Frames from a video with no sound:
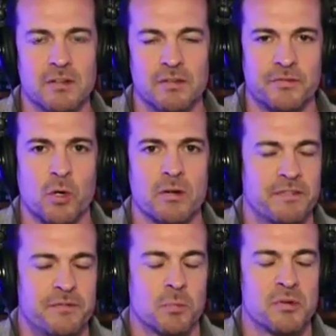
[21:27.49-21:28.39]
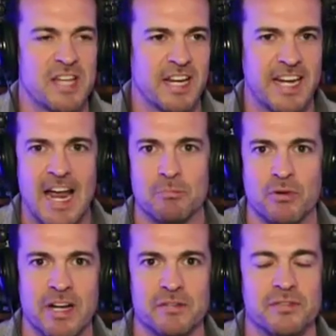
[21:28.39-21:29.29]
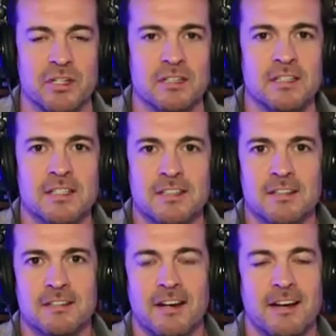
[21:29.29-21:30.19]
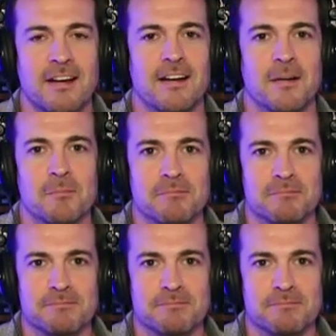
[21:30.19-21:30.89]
4% cap rate for a